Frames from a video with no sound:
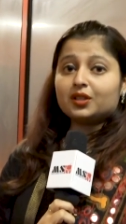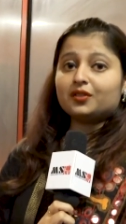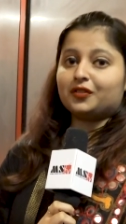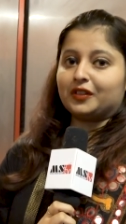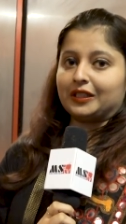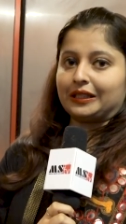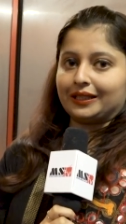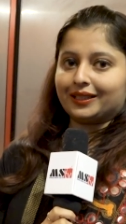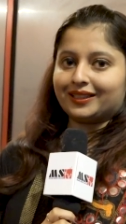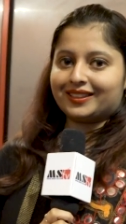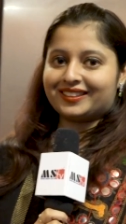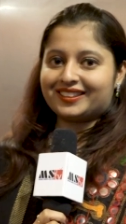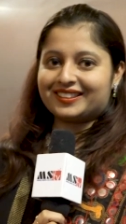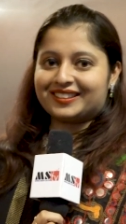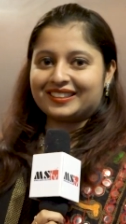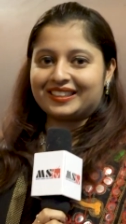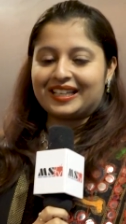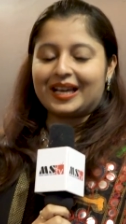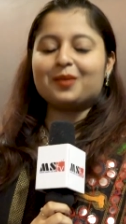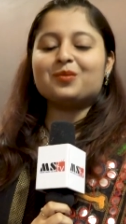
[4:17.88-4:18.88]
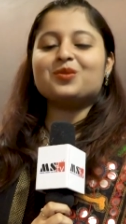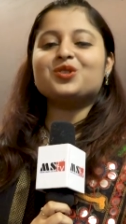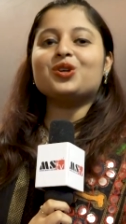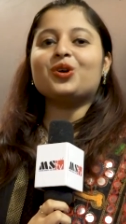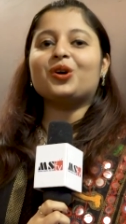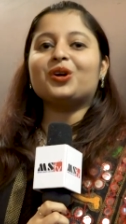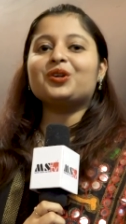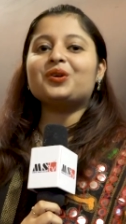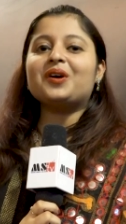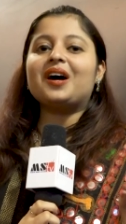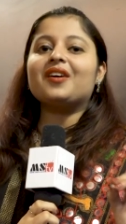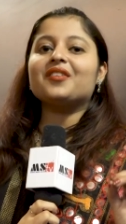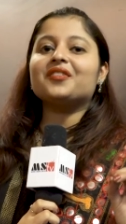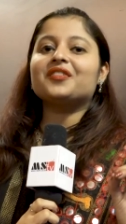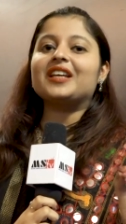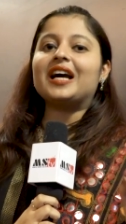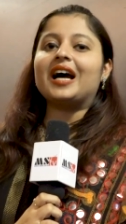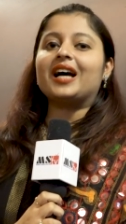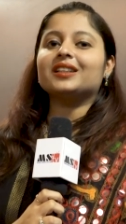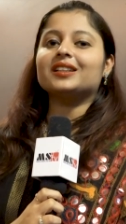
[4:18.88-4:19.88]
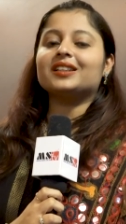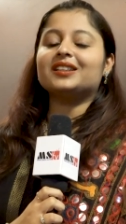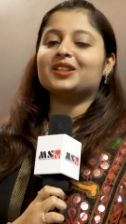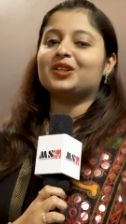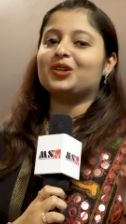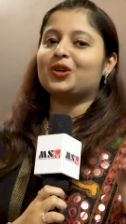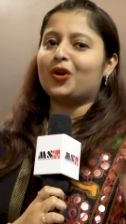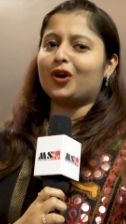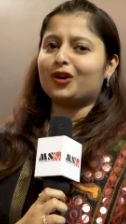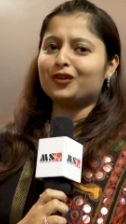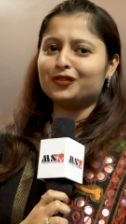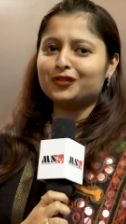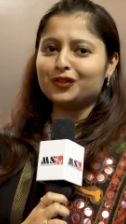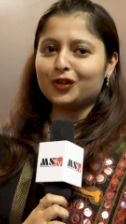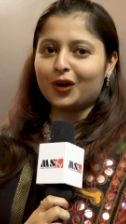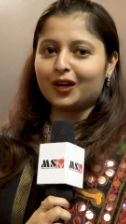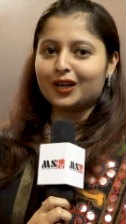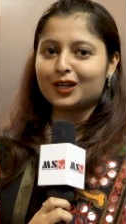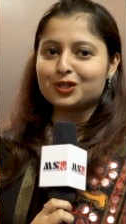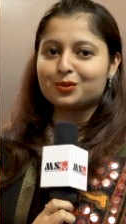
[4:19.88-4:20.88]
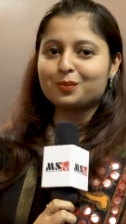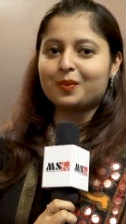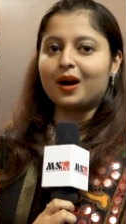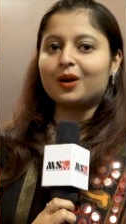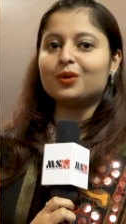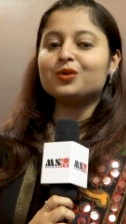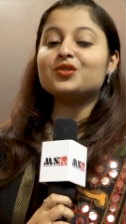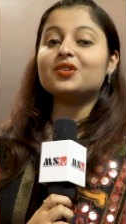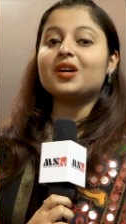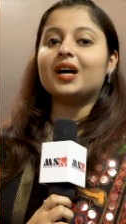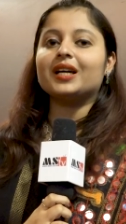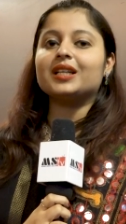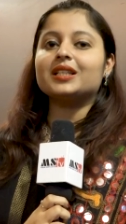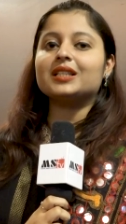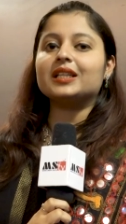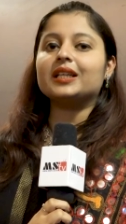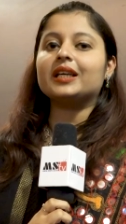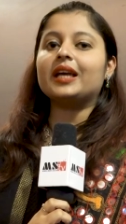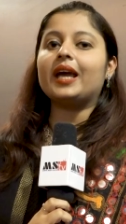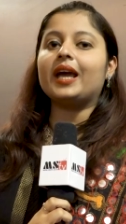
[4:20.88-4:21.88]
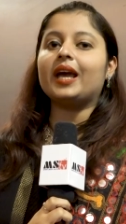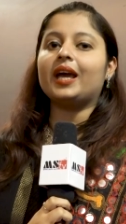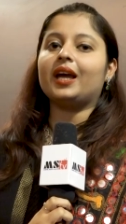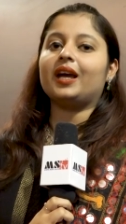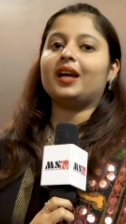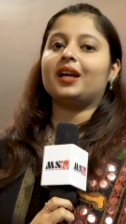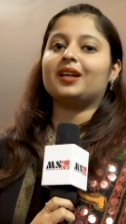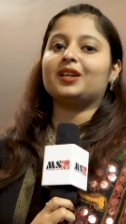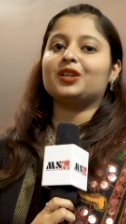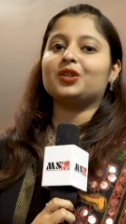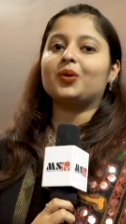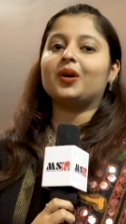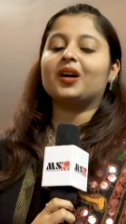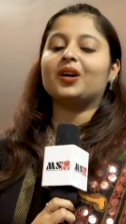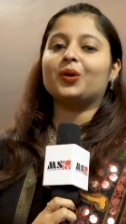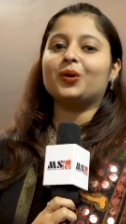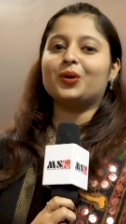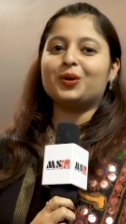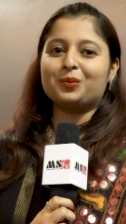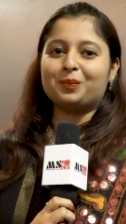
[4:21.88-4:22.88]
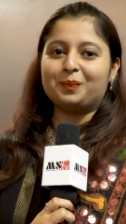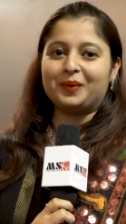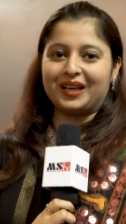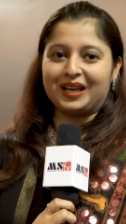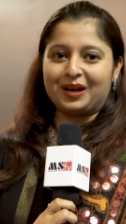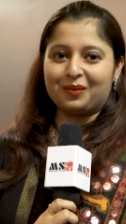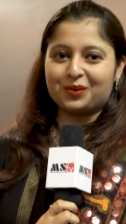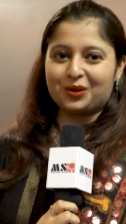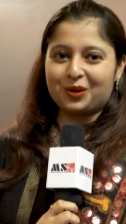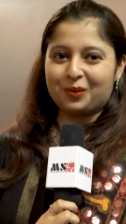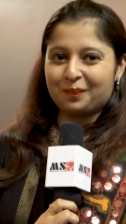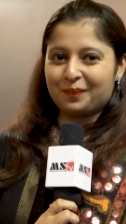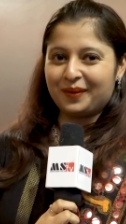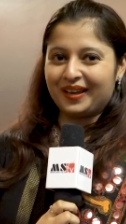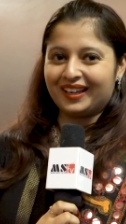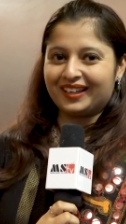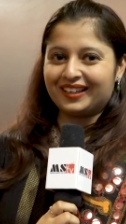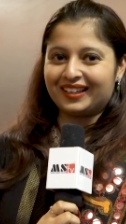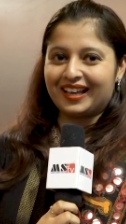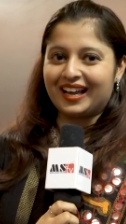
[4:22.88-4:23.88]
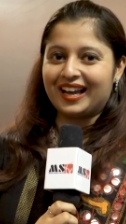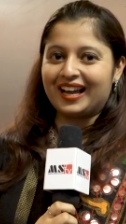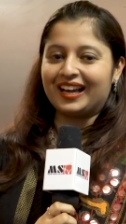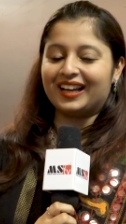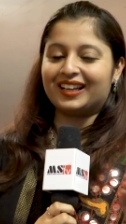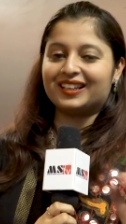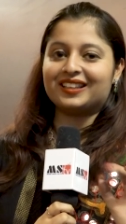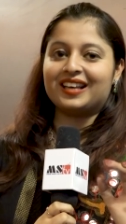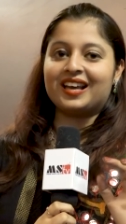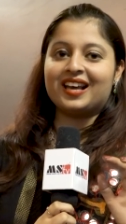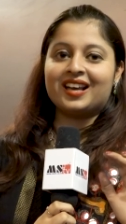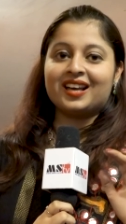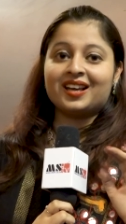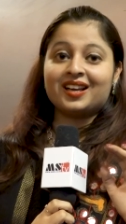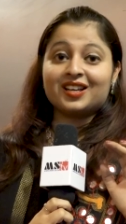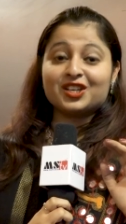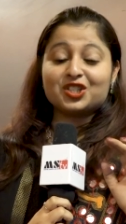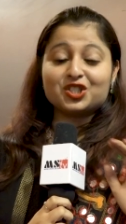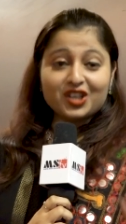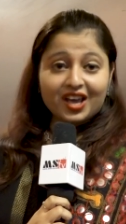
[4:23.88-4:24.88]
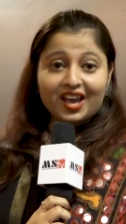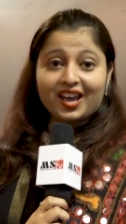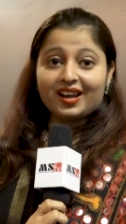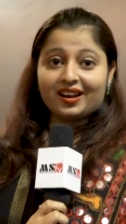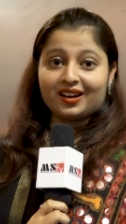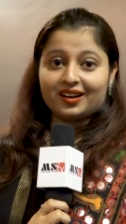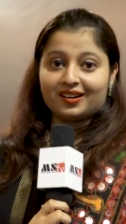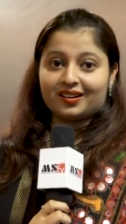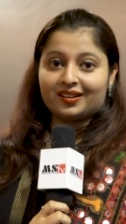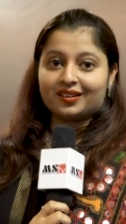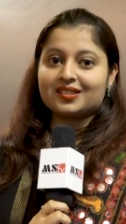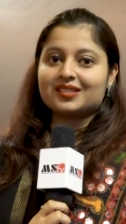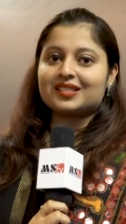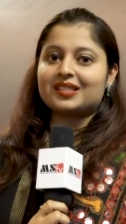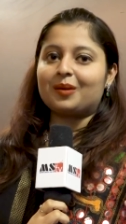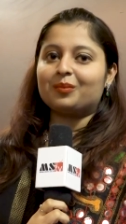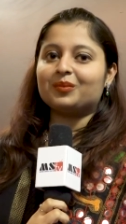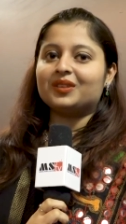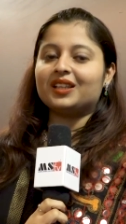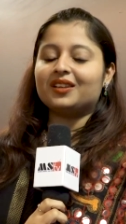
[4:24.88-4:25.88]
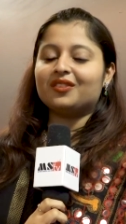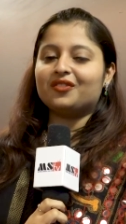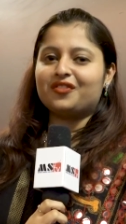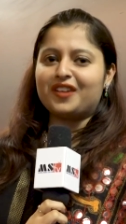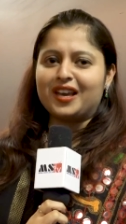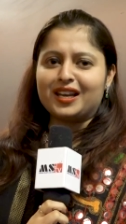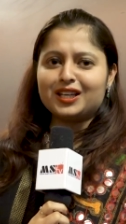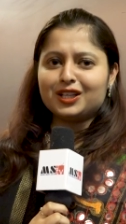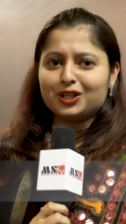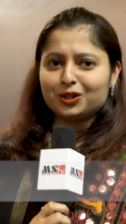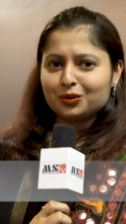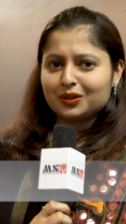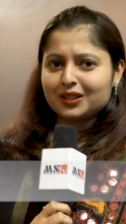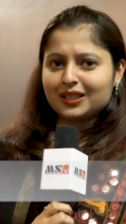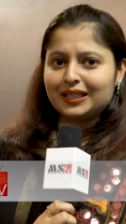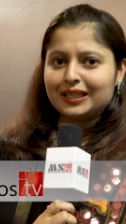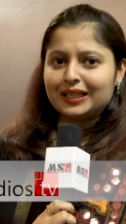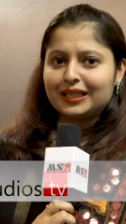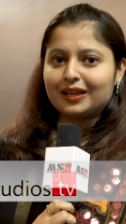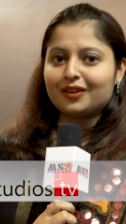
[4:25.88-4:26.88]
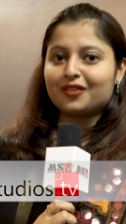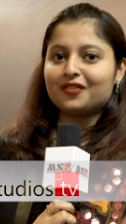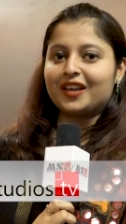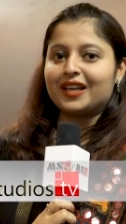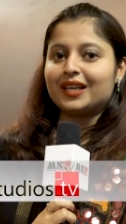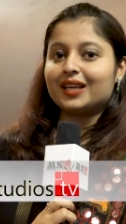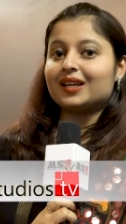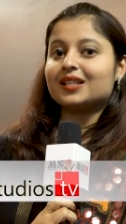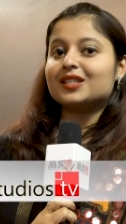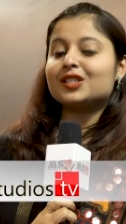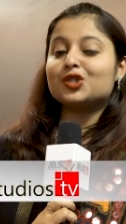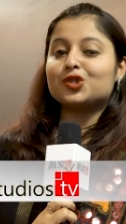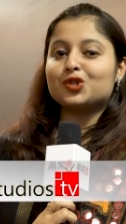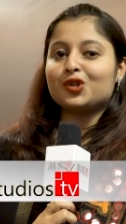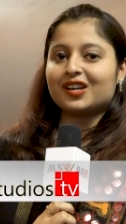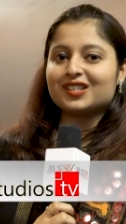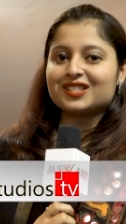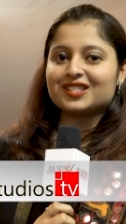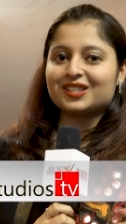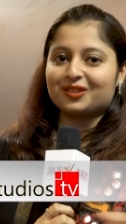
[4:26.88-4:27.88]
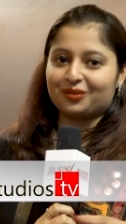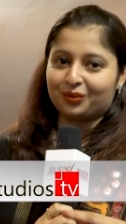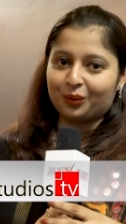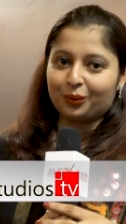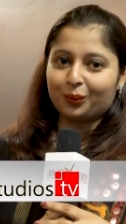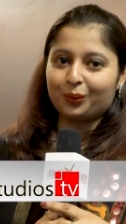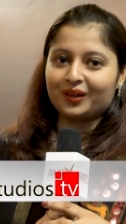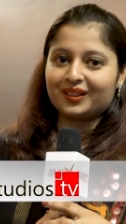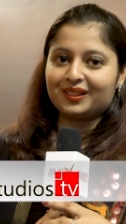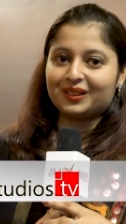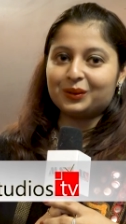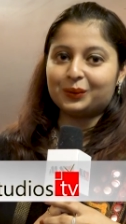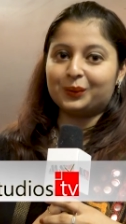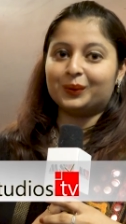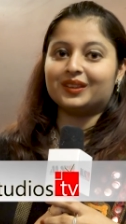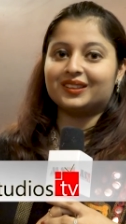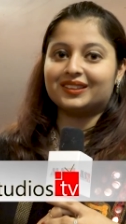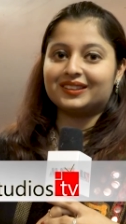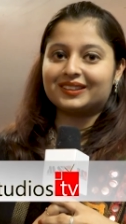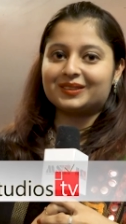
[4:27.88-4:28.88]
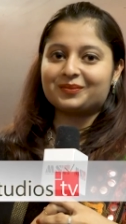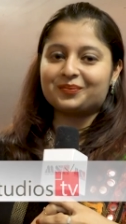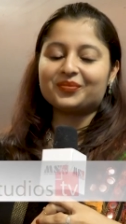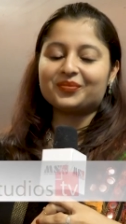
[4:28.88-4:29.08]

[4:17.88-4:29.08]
reveal it. I'm sure you have gathered a lot of knowledge about writing, and you are going to pick up your pen and share something very unique, very constructive with the world.